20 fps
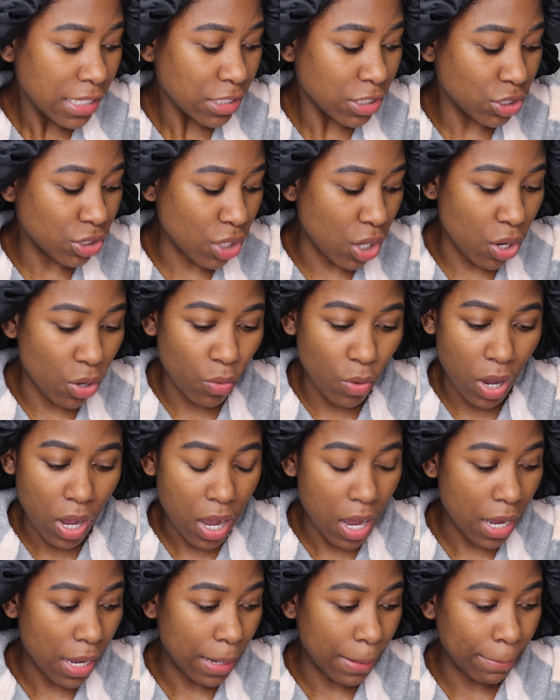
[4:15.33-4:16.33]
So
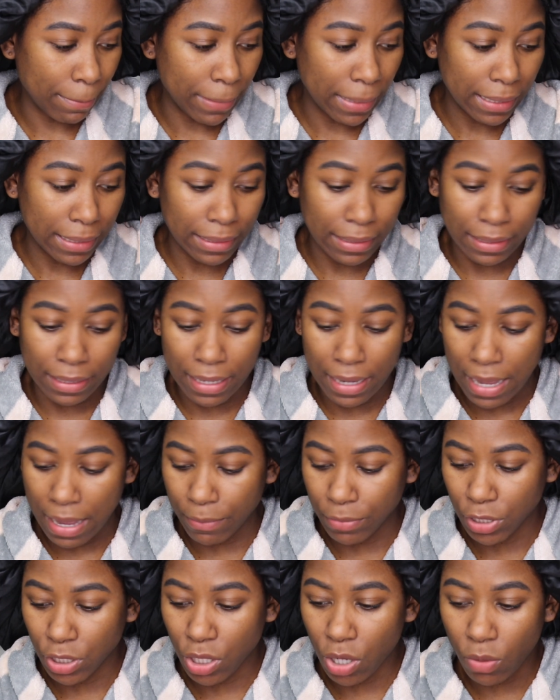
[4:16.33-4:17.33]
yeah,
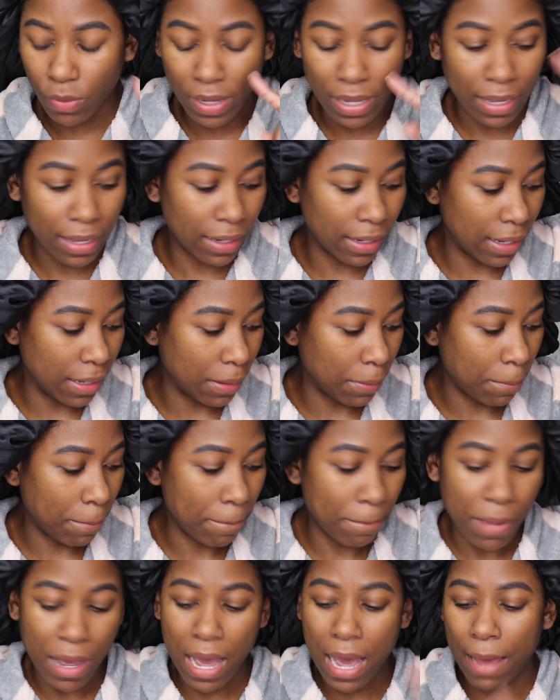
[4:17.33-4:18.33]
I'm gonna go ahead and
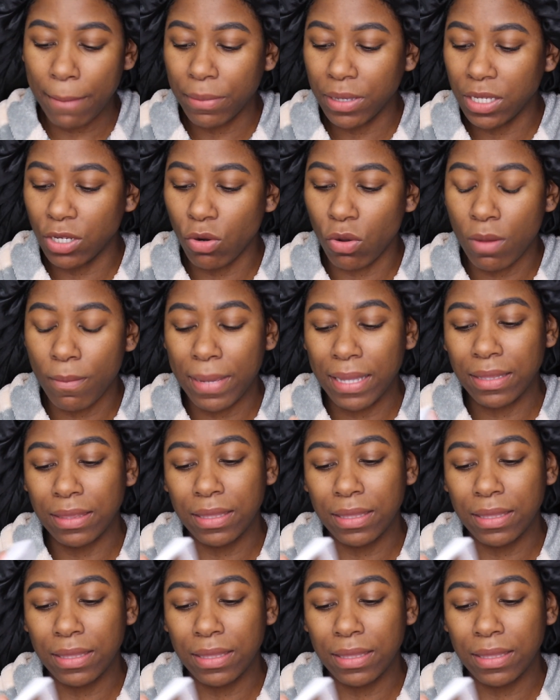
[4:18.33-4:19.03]
pop it on my